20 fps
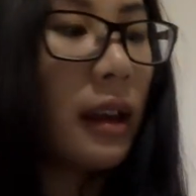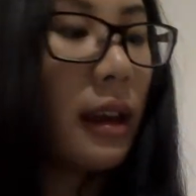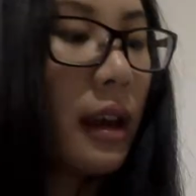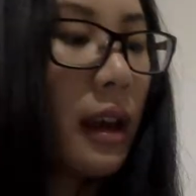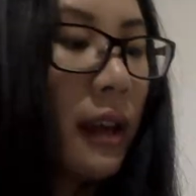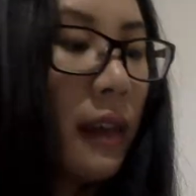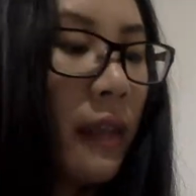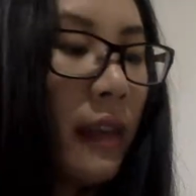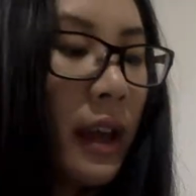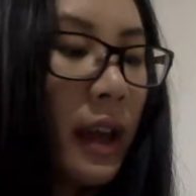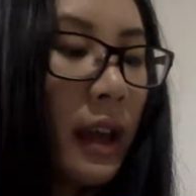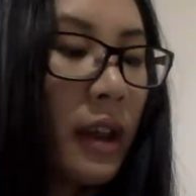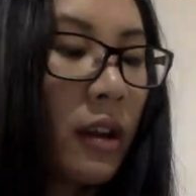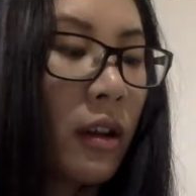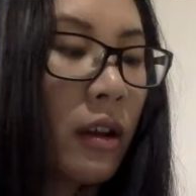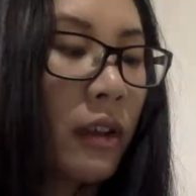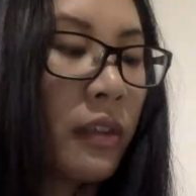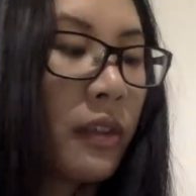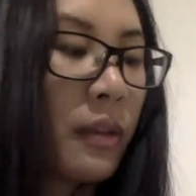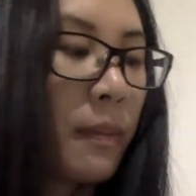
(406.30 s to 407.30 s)
And then
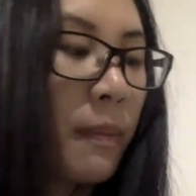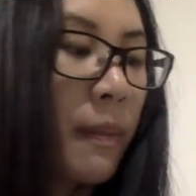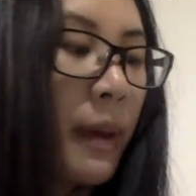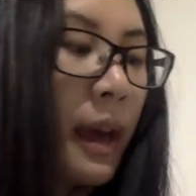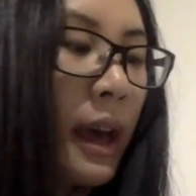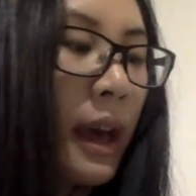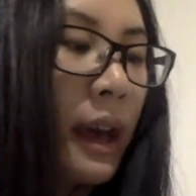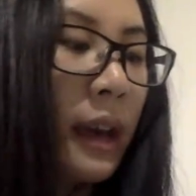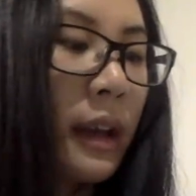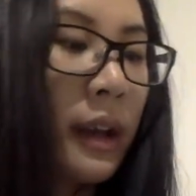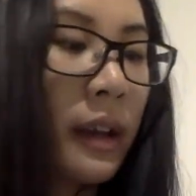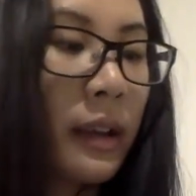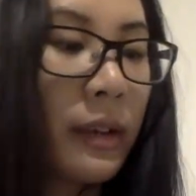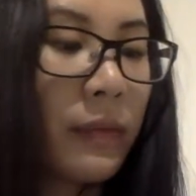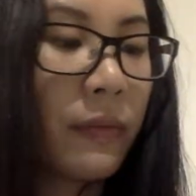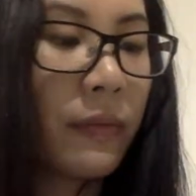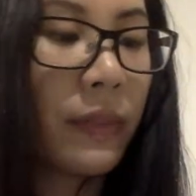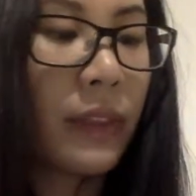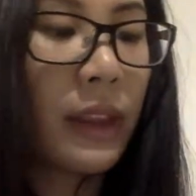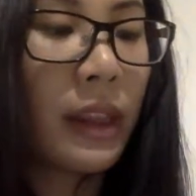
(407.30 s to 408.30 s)
on the back,
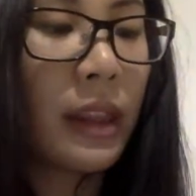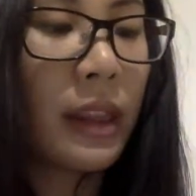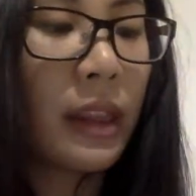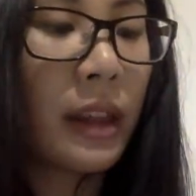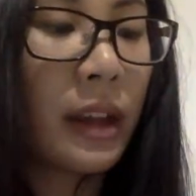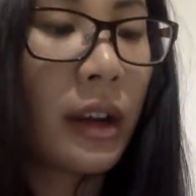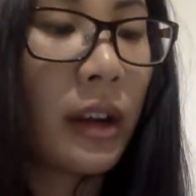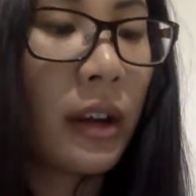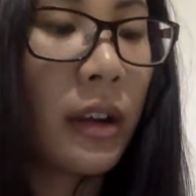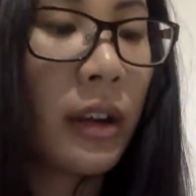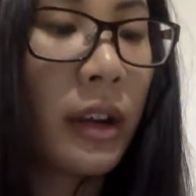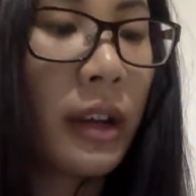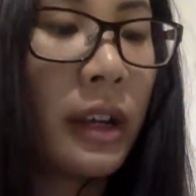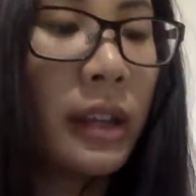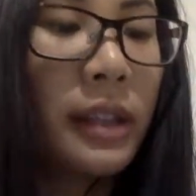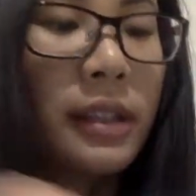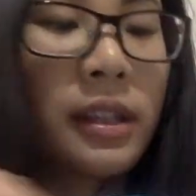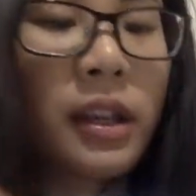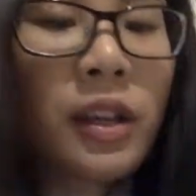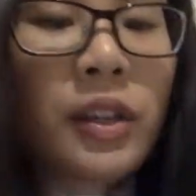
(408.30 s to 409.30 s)
there
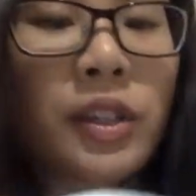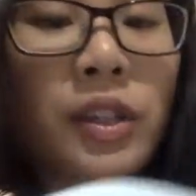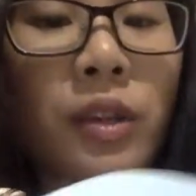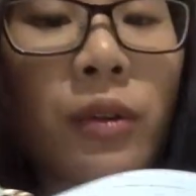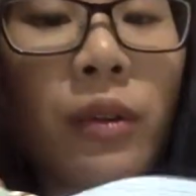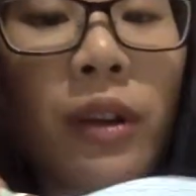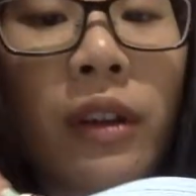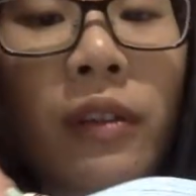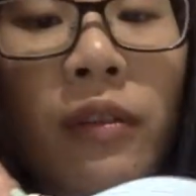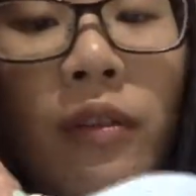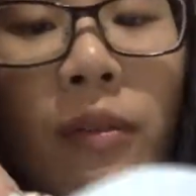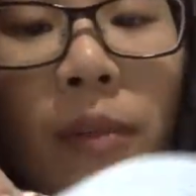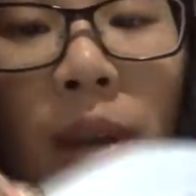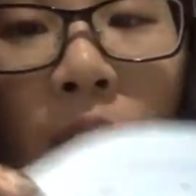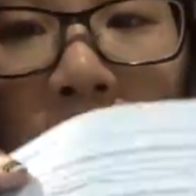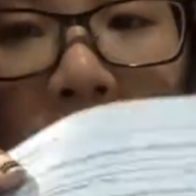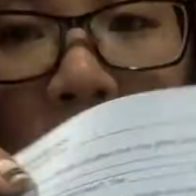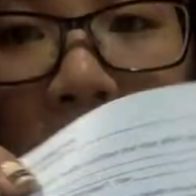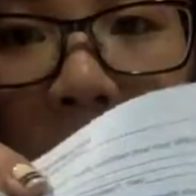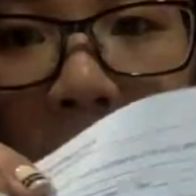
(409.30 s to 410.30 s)
is also
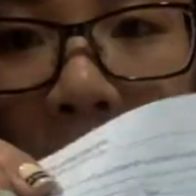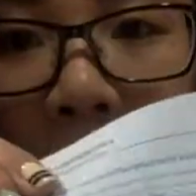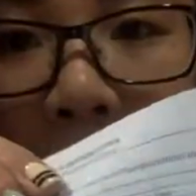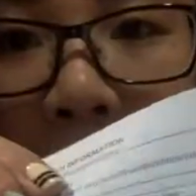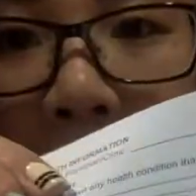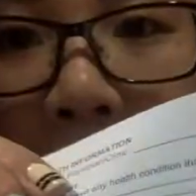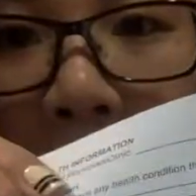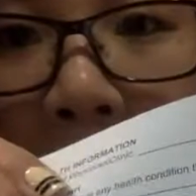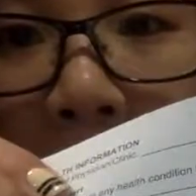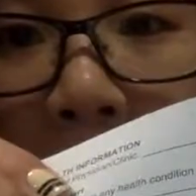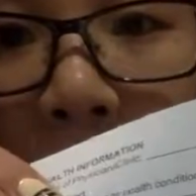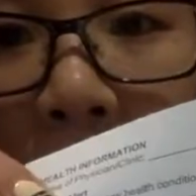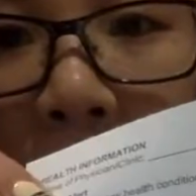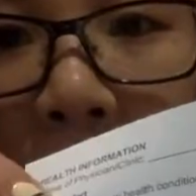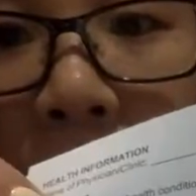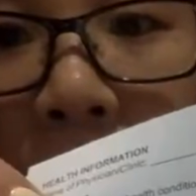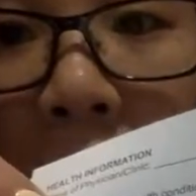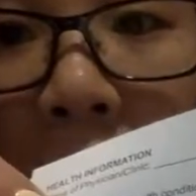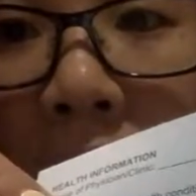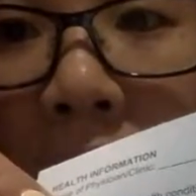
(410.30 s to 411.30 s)
information about your
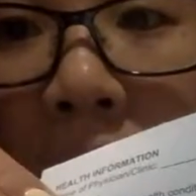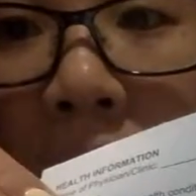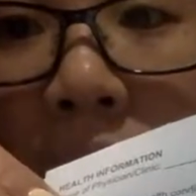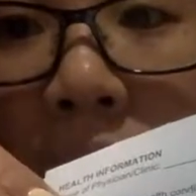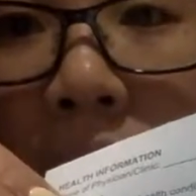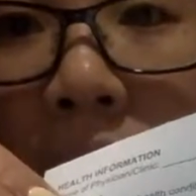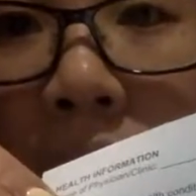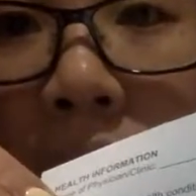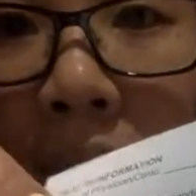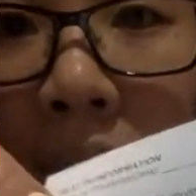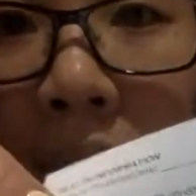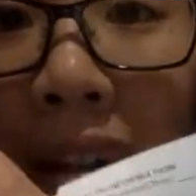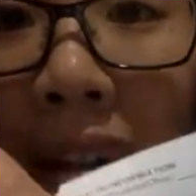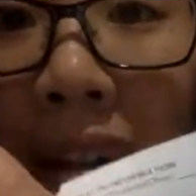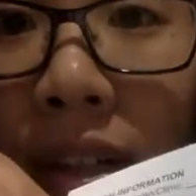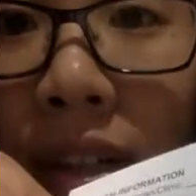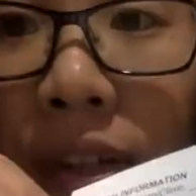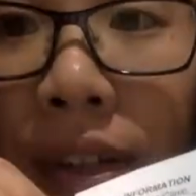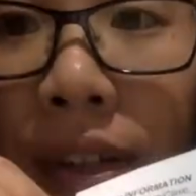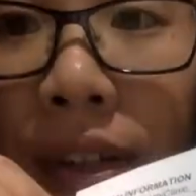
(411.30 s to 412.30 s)
child's
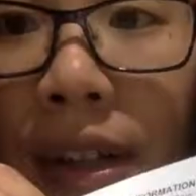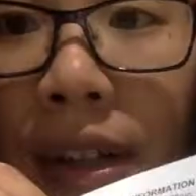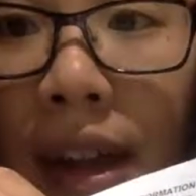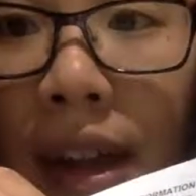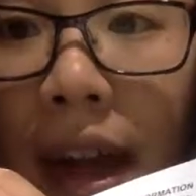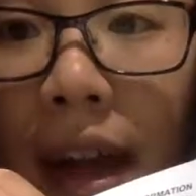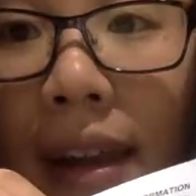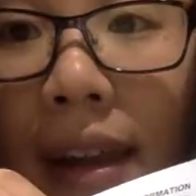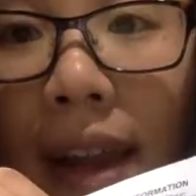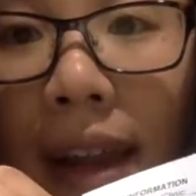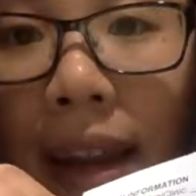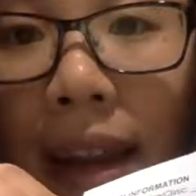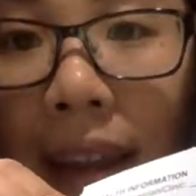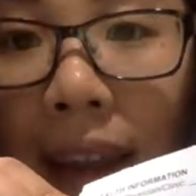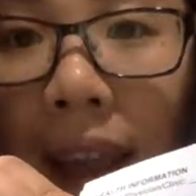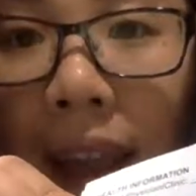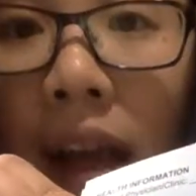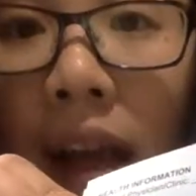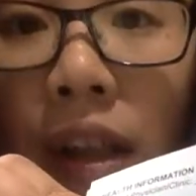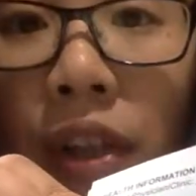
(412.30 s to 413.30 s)
doctor and any
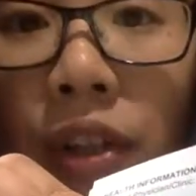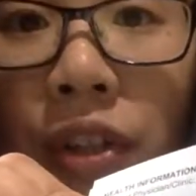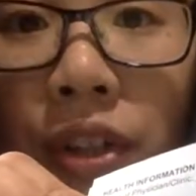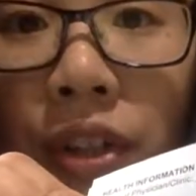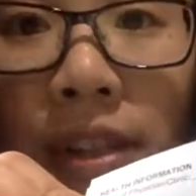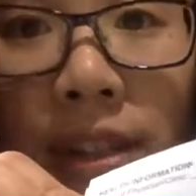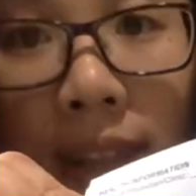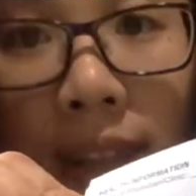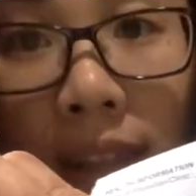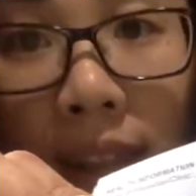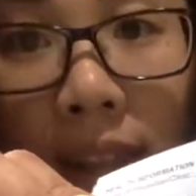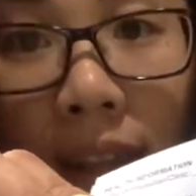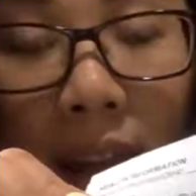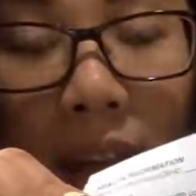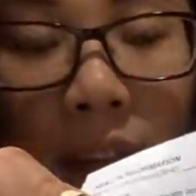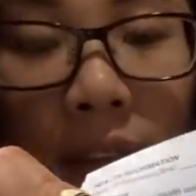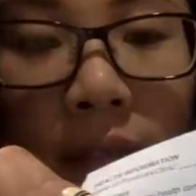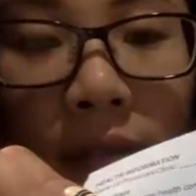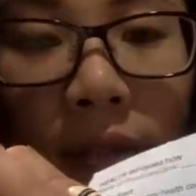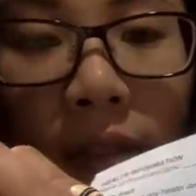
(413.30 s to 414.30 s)
allergies that they
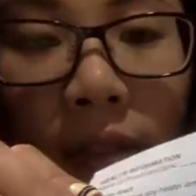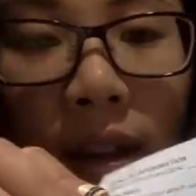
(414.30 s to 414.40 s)
have.